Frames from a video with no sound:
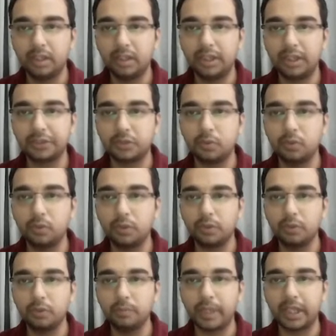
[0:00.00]
Let's go
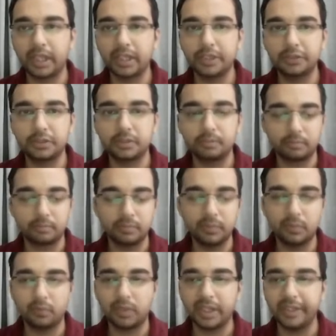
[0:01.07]
on to mechanism
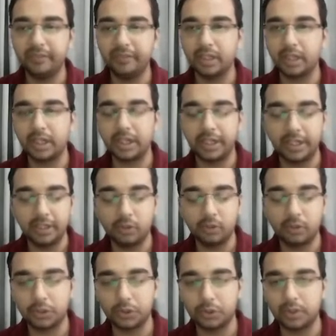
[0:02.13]
why we are getting
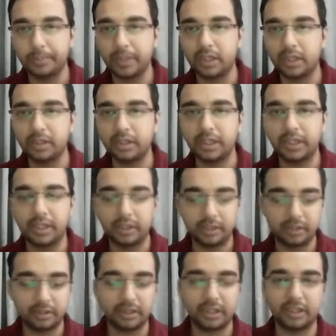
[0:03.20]
ortho and para,
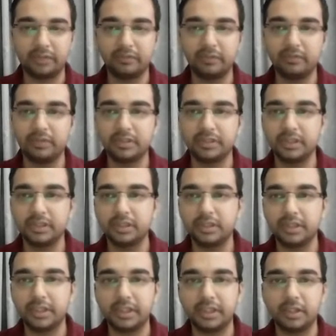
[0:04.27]
and that we will see the
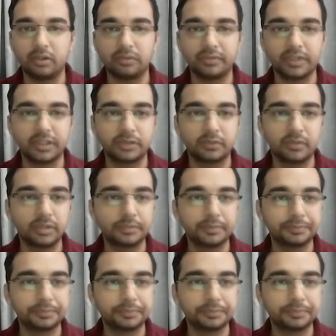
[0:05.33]
detail of this one.